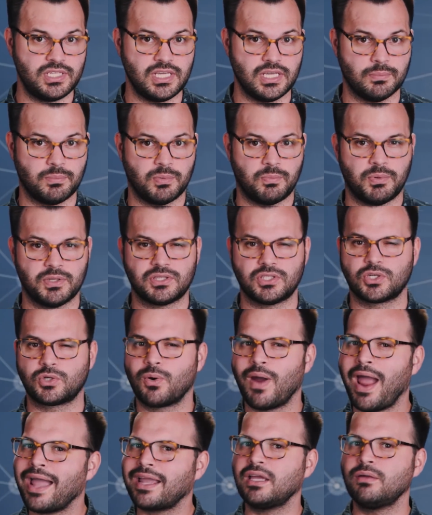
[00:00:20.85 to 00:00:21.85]
deep, but the
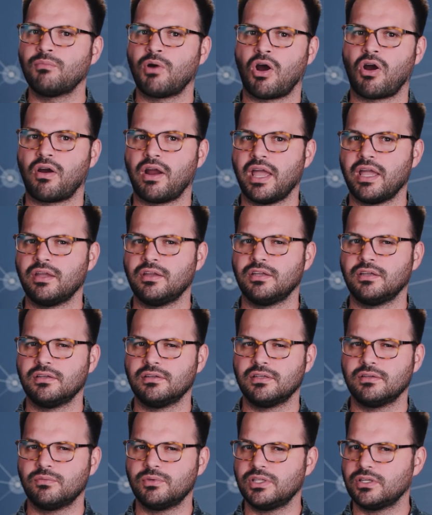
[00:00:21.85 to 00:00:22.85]
Kraken
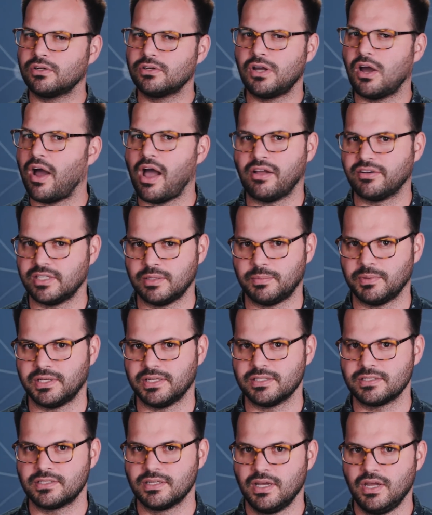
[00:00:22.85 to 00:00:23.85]
Mare, we don't know how deep it
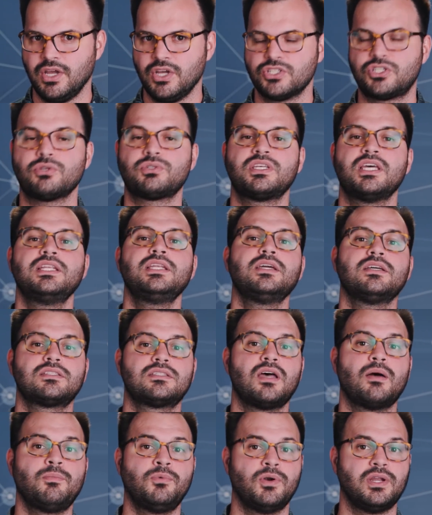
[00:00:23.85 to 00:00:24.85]
is. So sending a
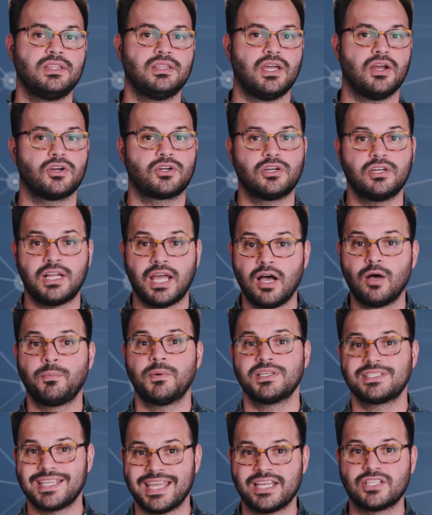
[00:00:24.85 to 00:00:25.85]
submarine there could
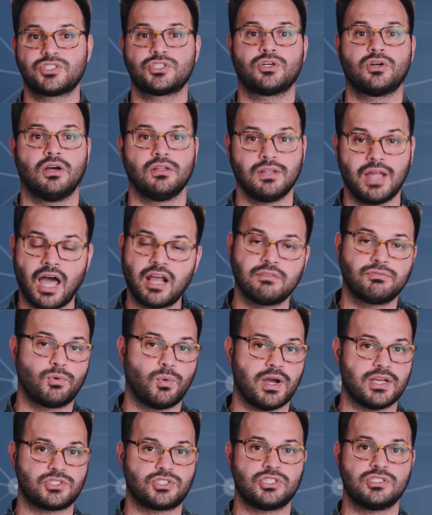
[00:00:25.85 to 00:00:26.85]
help us answer a lot of
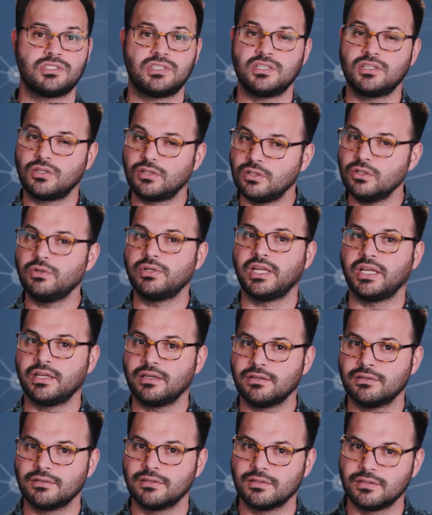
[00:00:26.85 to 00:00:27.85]
questions,
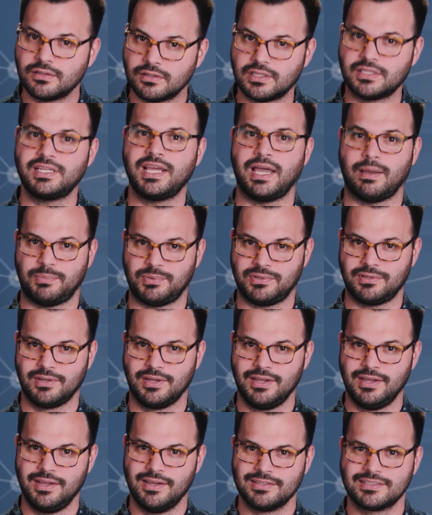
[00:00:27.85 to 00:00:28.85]
including the depth.
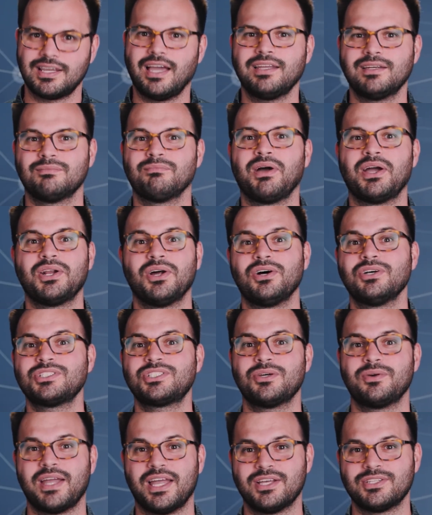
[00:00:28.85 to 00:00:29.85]
Titan might
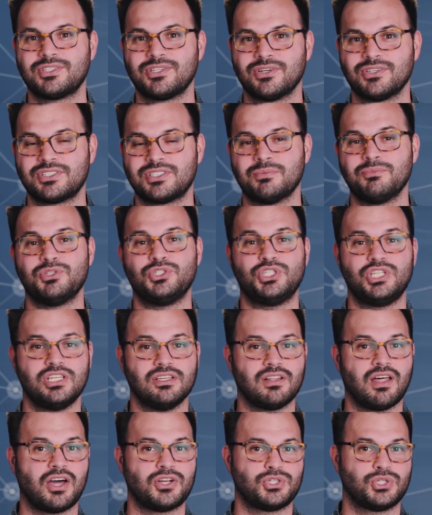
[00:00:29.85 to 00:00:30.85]
also answer some
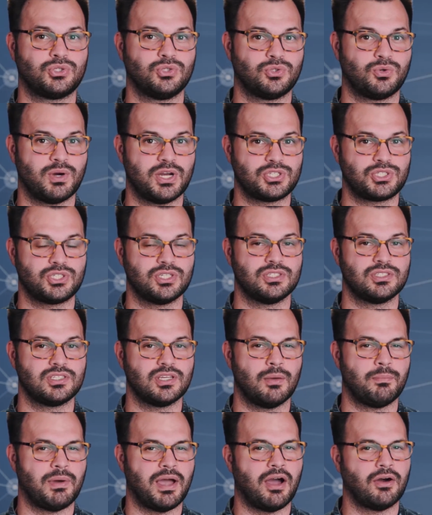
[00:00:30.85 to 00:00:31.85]
geological questions
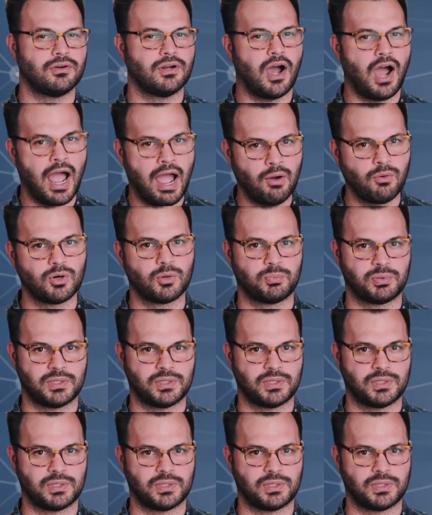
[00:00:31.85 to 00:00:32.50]
about our